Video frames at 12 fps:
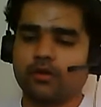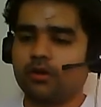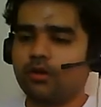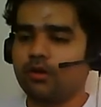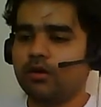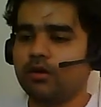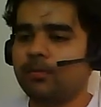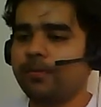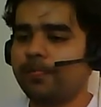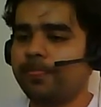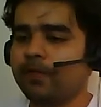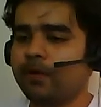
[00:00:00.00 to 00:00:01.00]
um
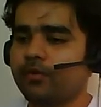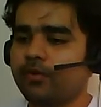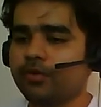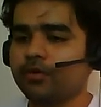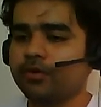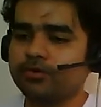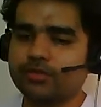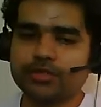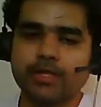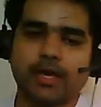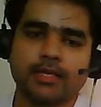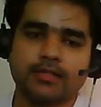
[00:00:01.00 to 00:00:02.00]
we want to use
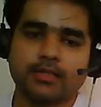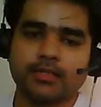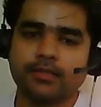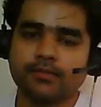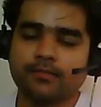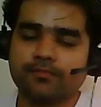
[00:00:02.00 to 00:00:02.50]
the ASCII,